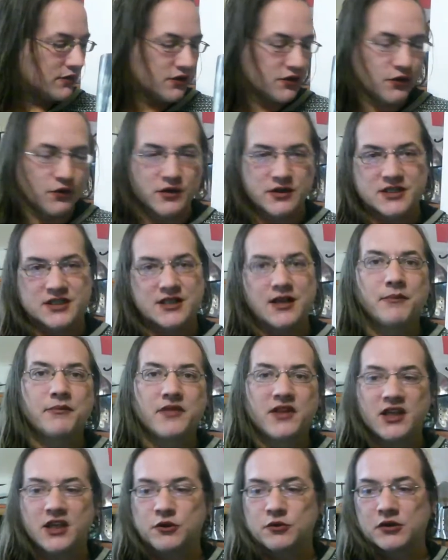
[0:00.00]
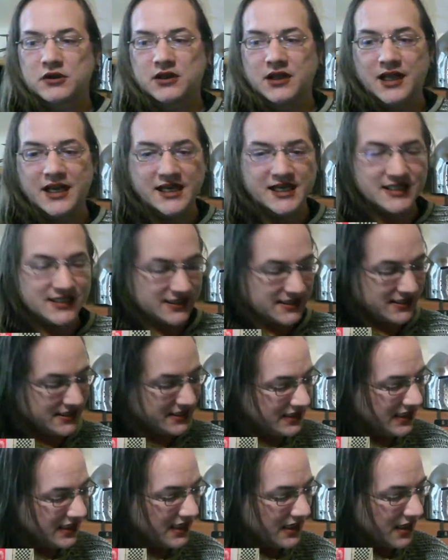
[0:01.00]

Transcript: or something you would like to see